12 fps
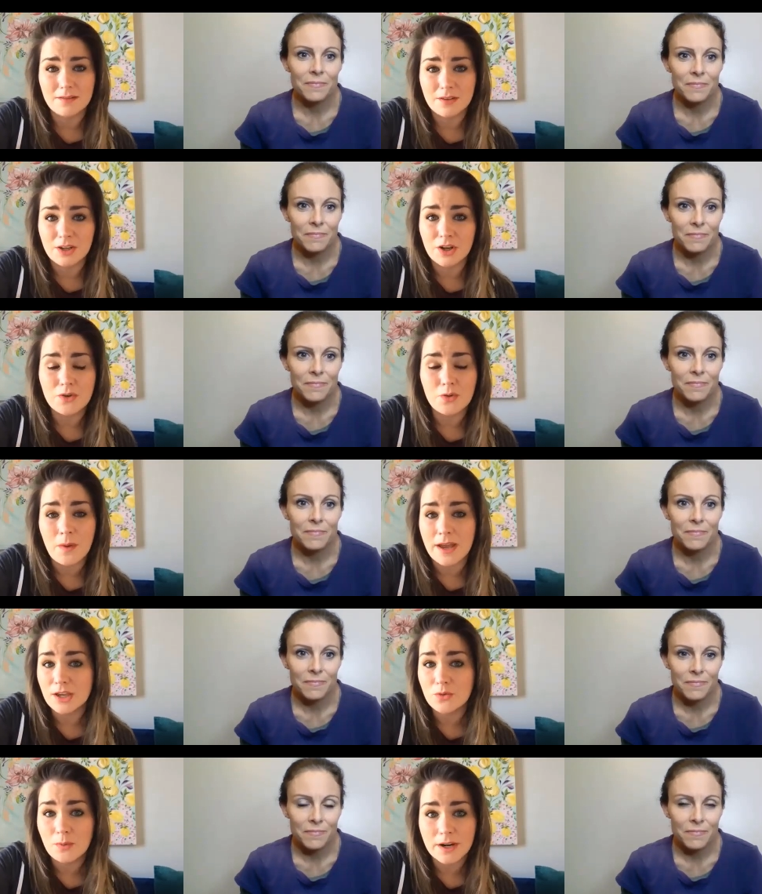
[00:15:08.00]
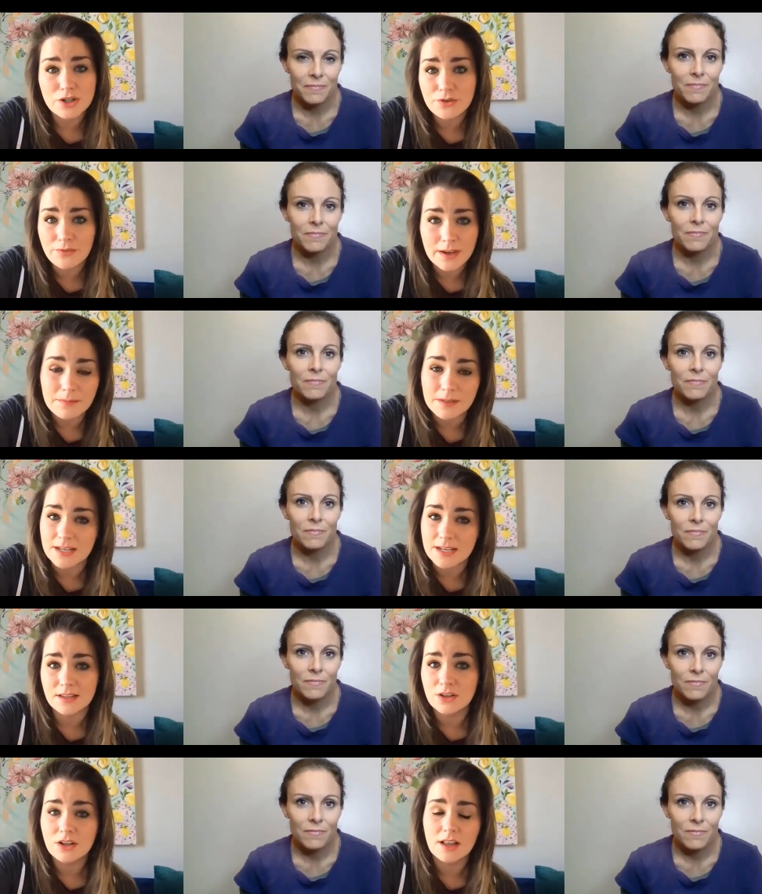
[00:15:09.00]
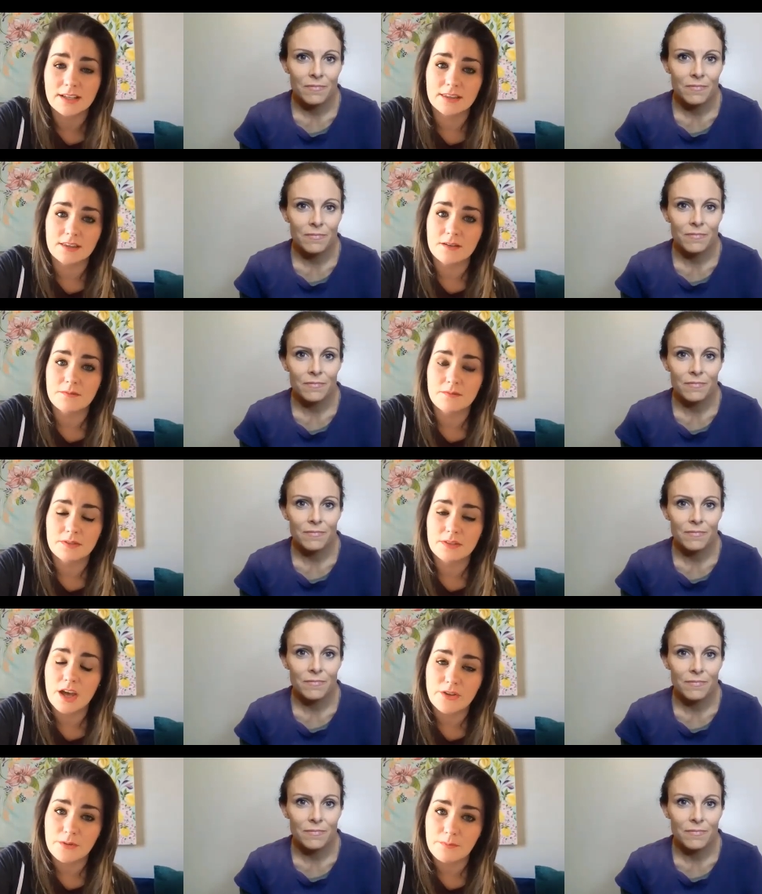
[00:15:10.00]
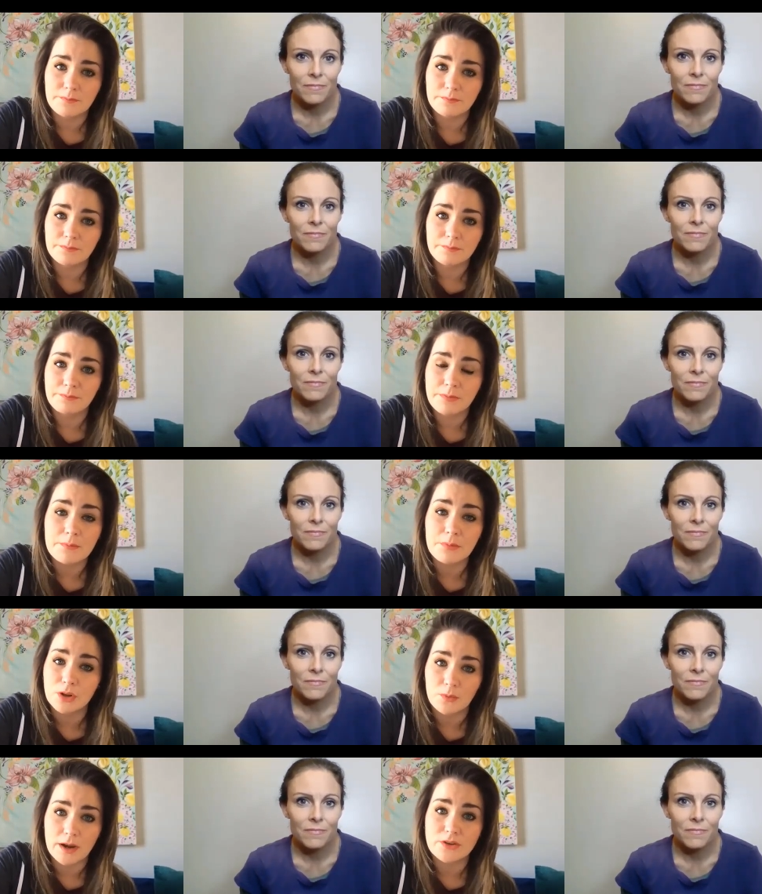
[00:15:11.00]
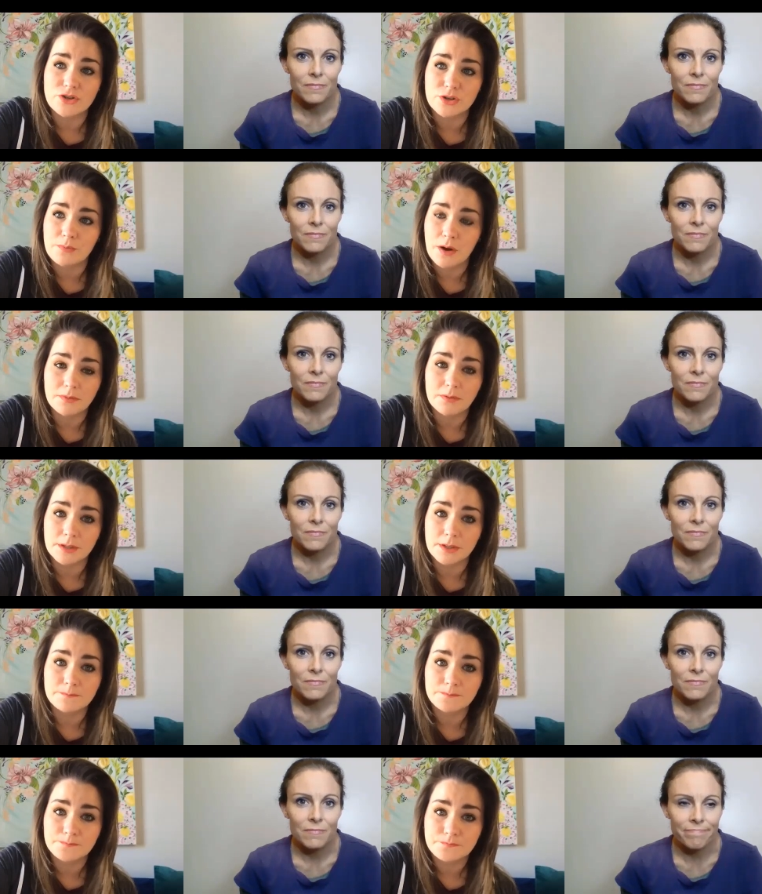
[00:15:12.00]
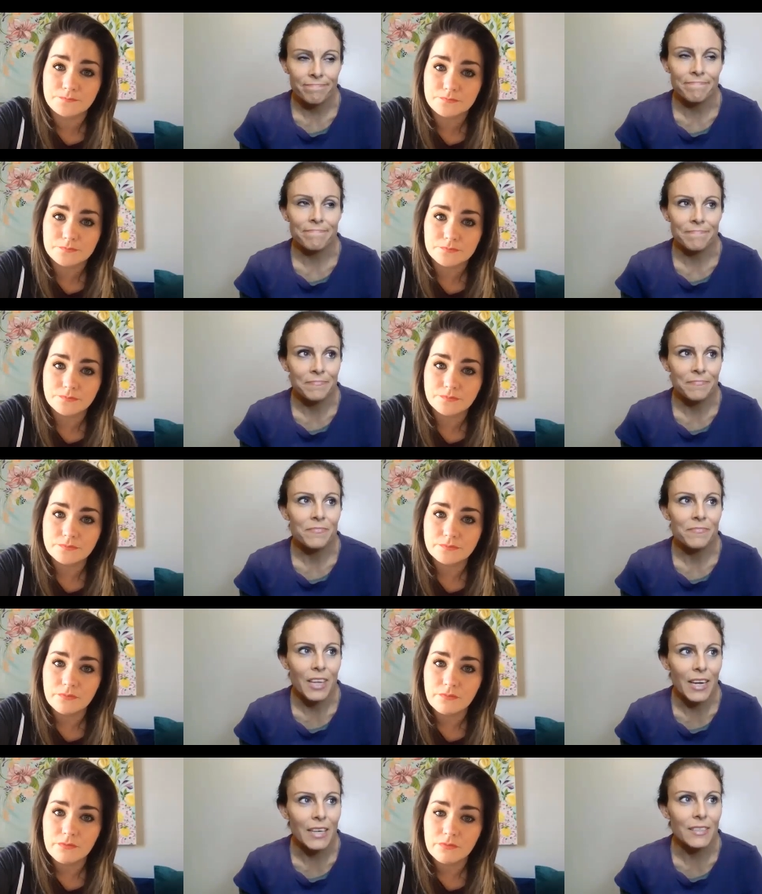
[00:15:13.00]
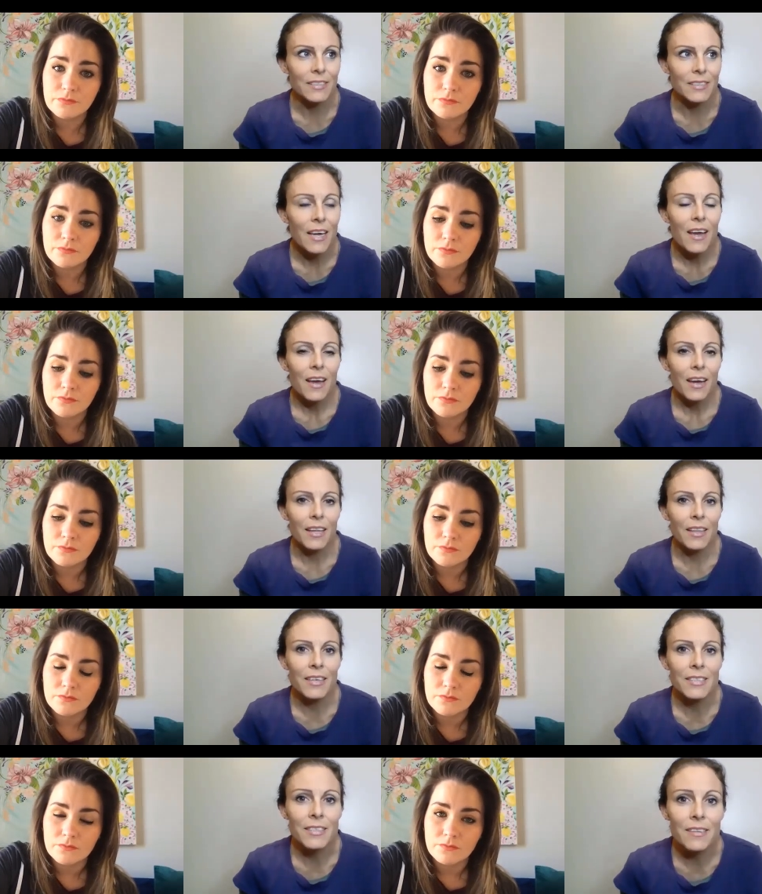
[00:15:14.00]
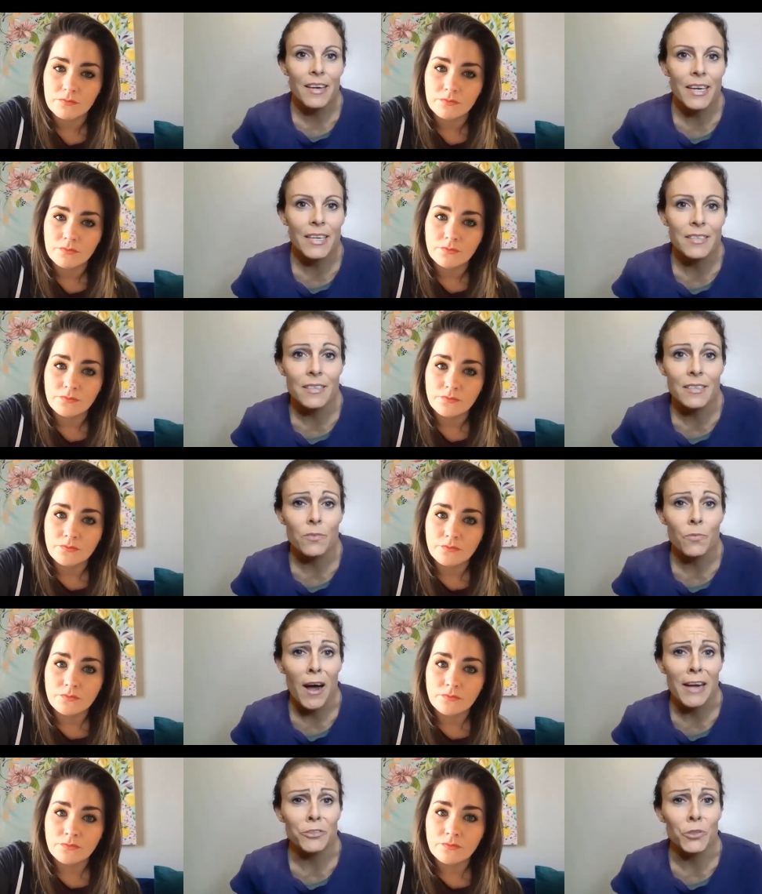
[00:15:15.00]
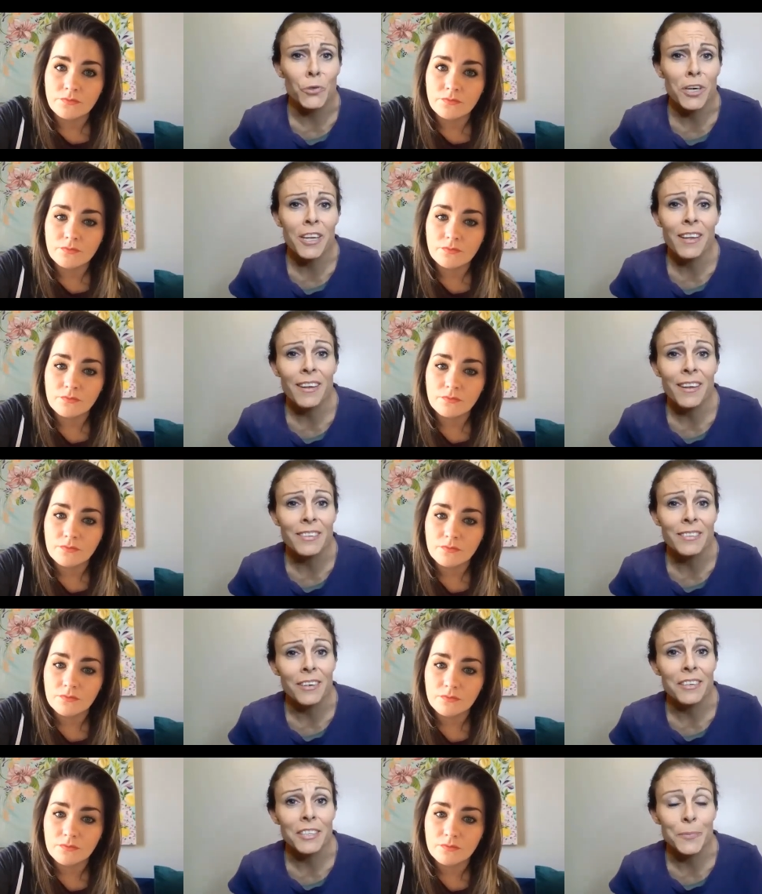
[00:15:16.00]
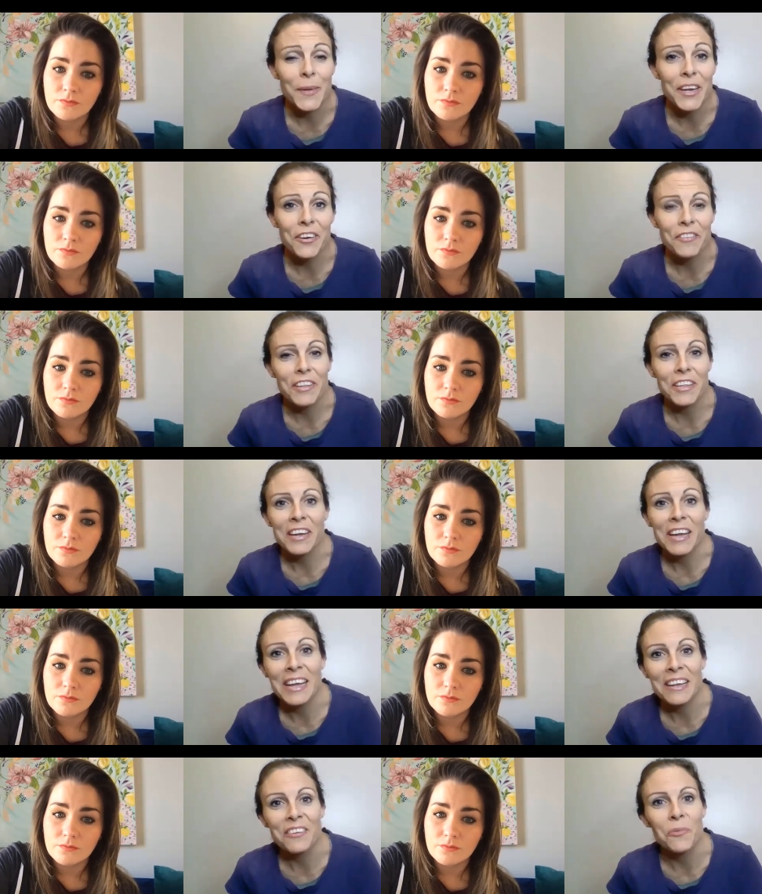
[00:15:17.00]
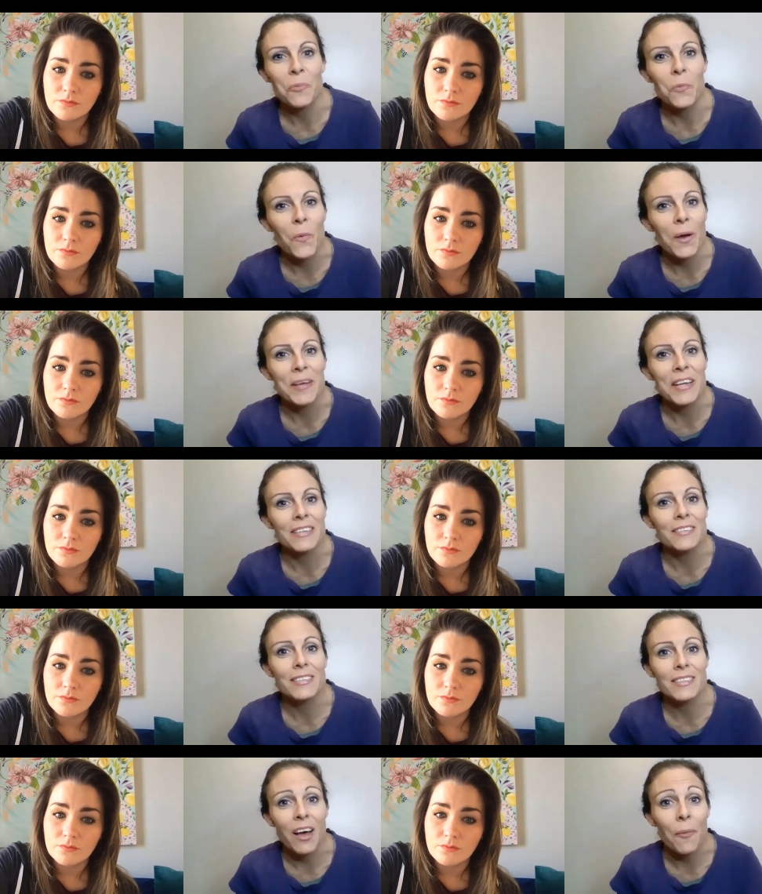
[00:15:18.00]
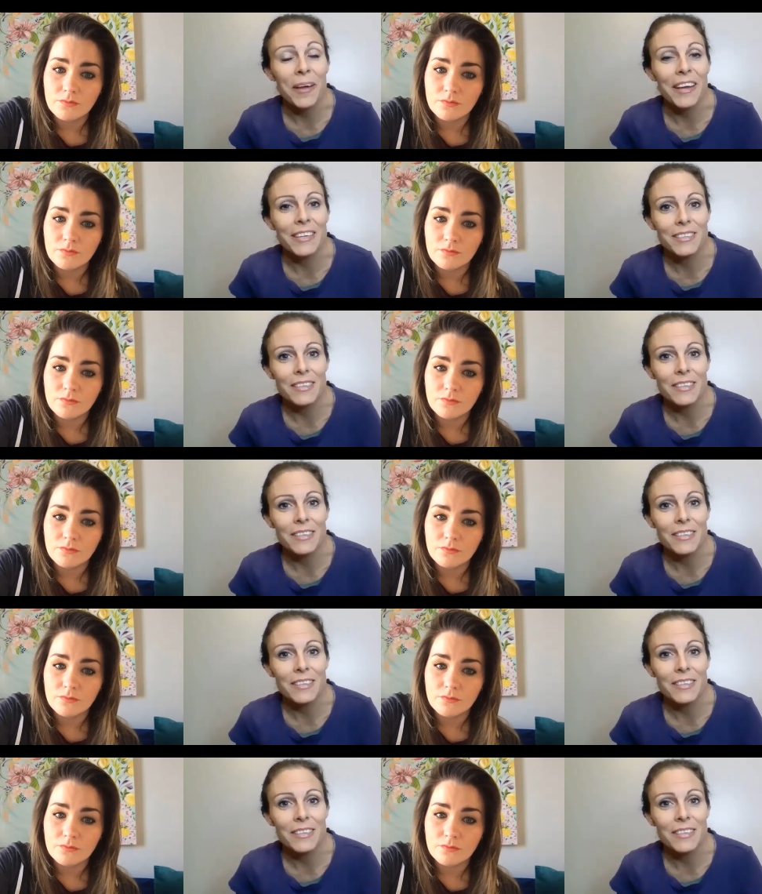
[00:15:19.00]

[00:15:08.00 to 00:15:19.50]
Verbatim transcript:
Speaker 1: You know, the way you raise your family doesn't look like the the other people around you, probably. Mm-hmm.
Speaker 2: Yes. And this, ladies, is why Jordan is our speaker for the Kingdom Women Summit